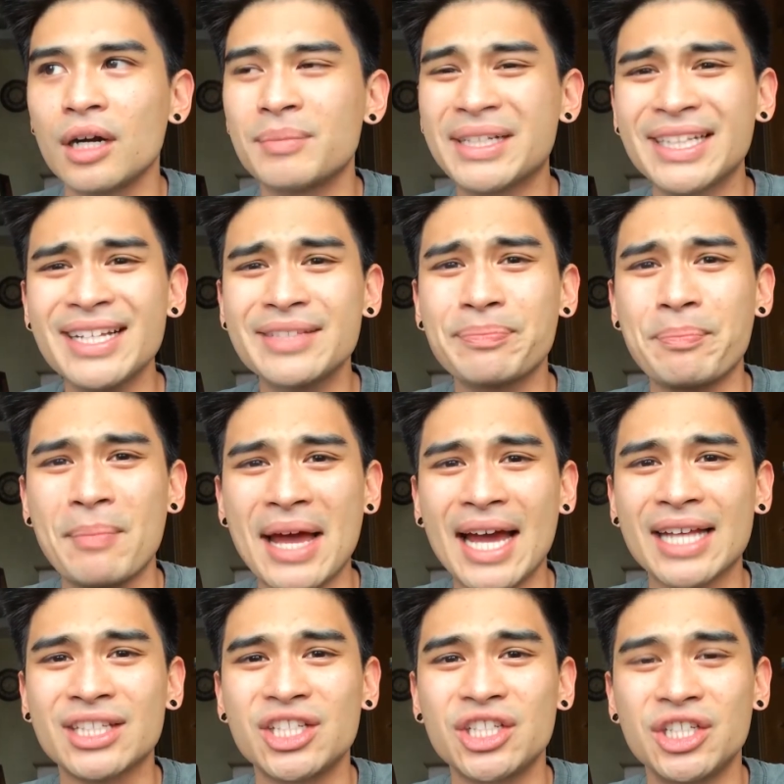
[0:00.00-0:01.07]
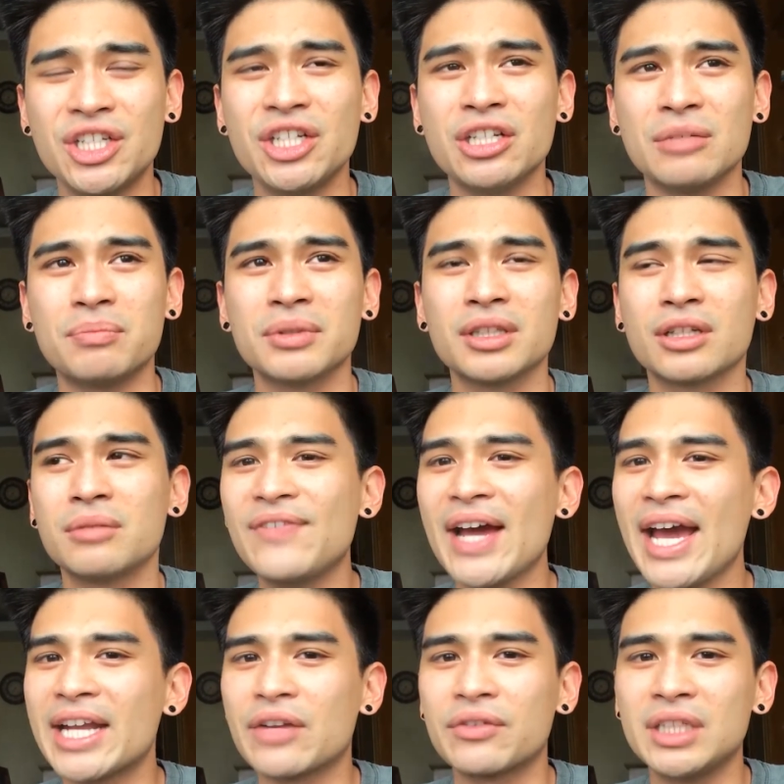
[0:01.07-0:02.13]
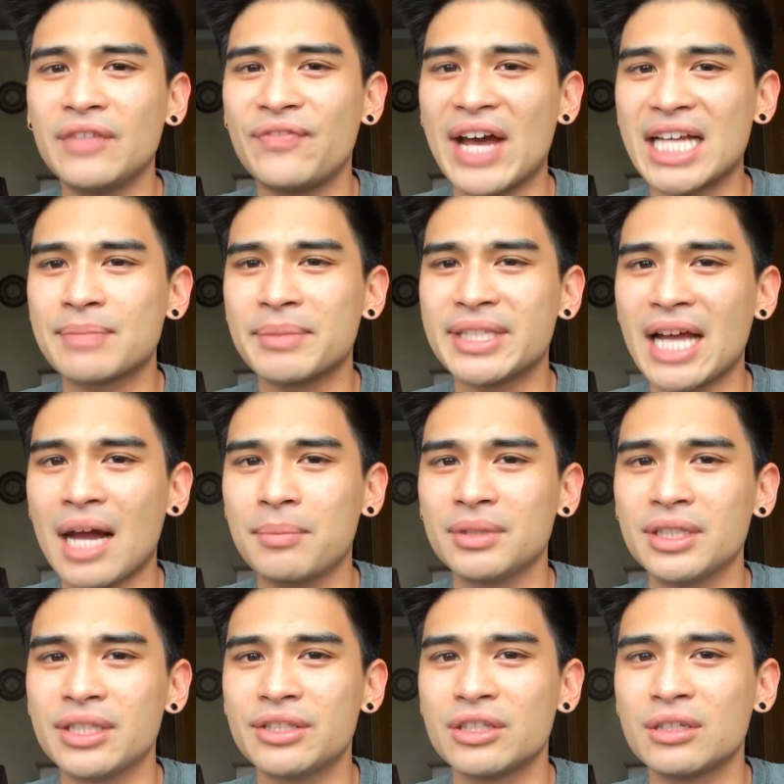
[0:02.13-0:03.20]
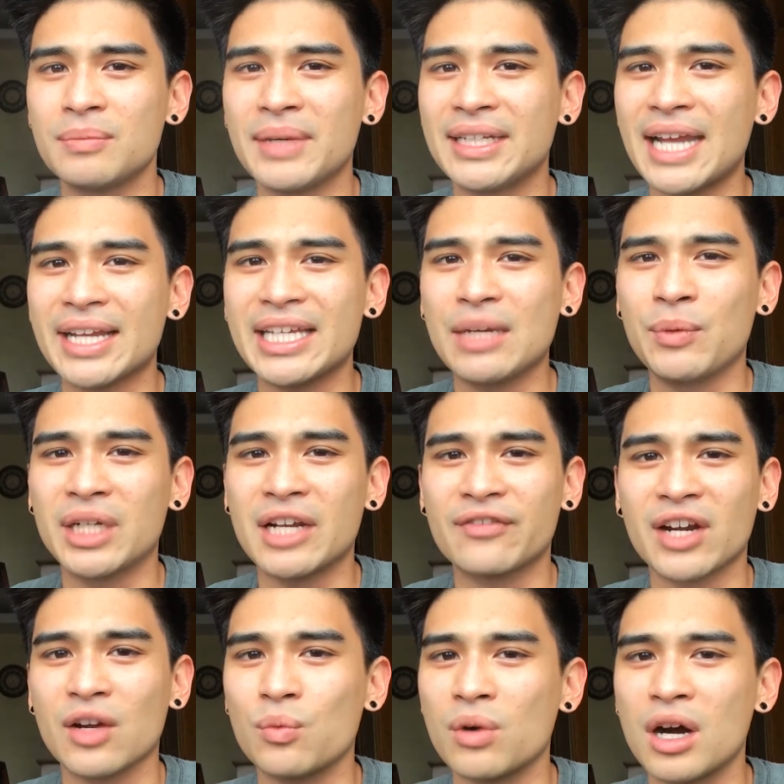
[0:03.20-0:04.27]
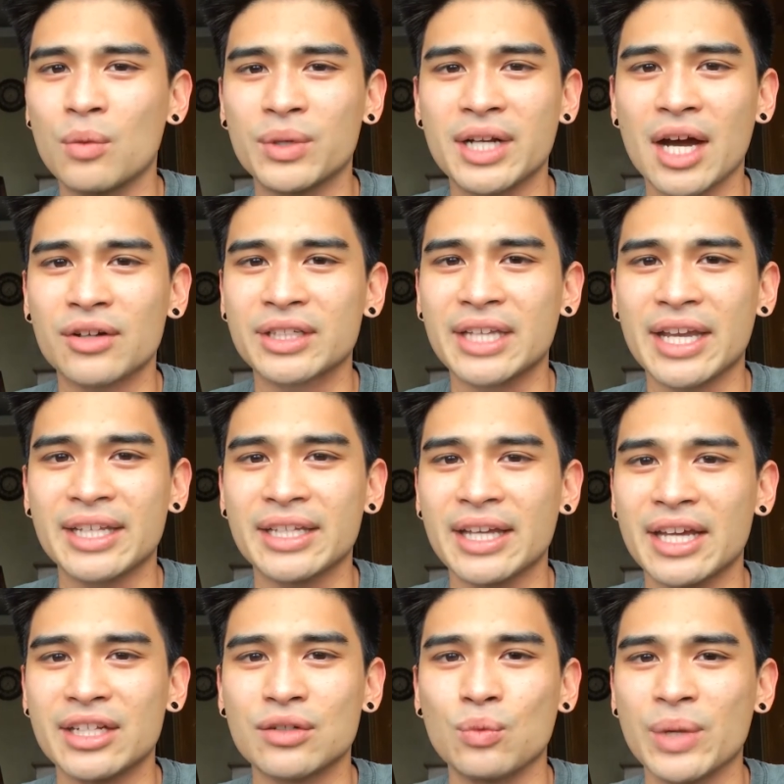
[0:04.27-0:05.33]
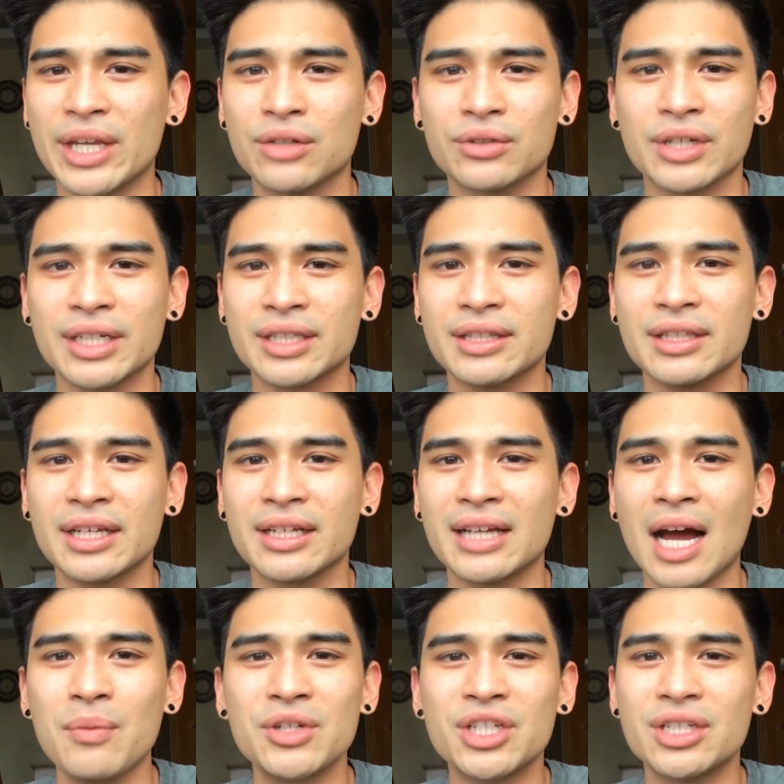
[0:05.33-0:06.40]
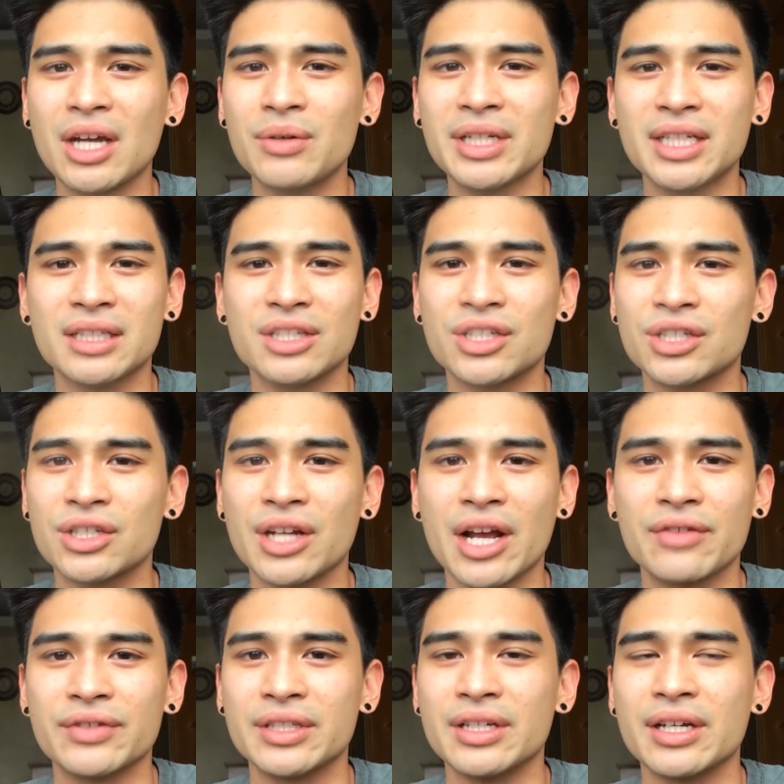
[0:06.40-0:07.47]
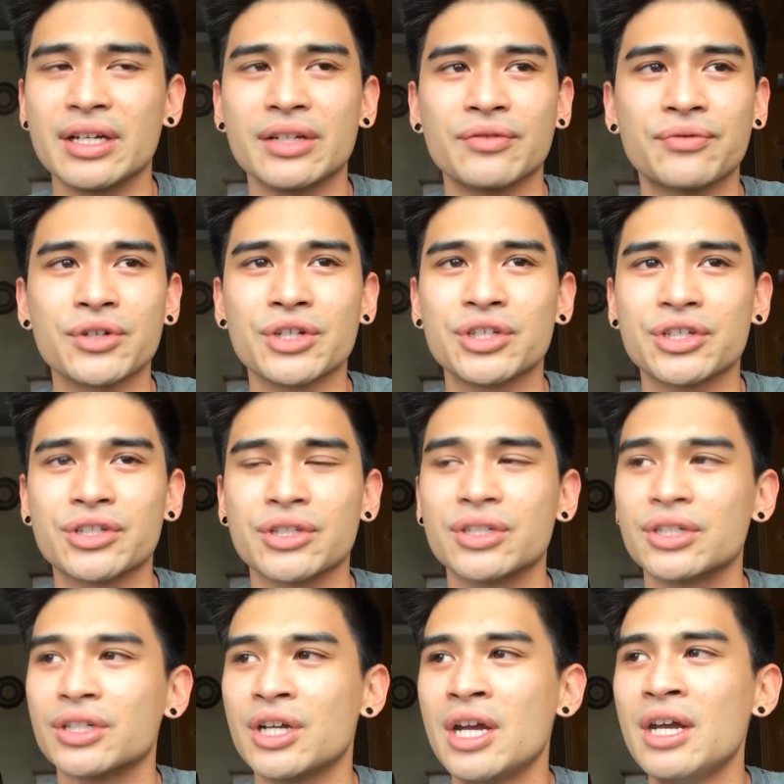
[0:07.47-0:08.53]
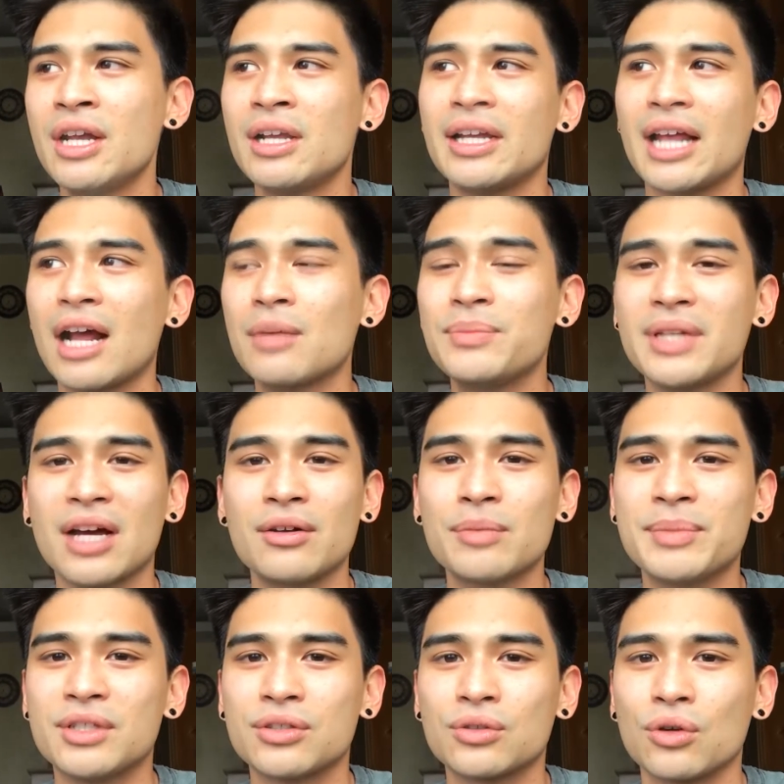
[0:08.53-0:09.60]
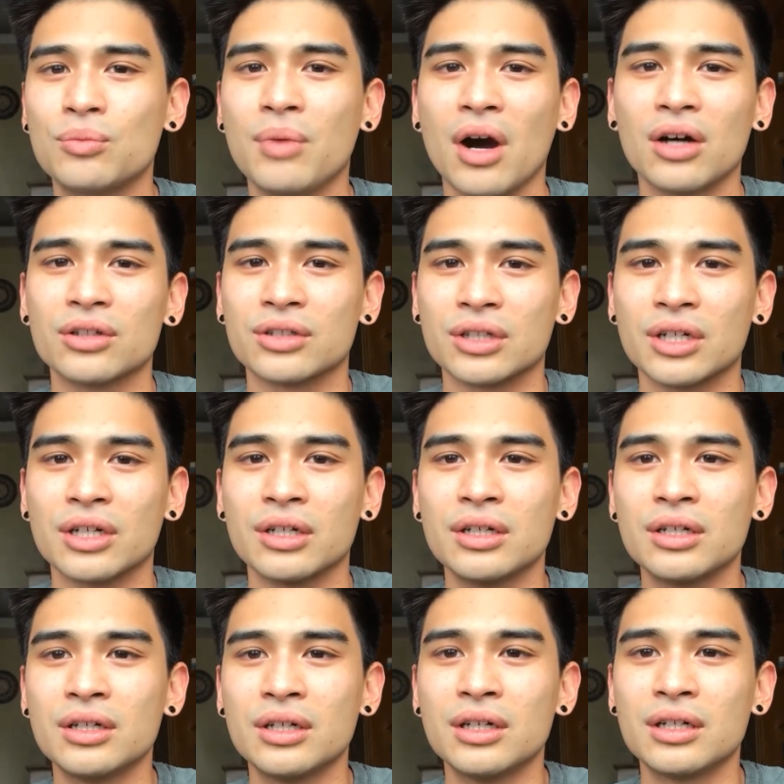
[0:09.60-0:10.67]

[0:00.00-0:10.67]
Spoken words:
And that's mad cheap. If I had a really fast metabolism and I could eat whatever I want without gaining any weight or anything, I would eat this every day for sure. I would be so baller.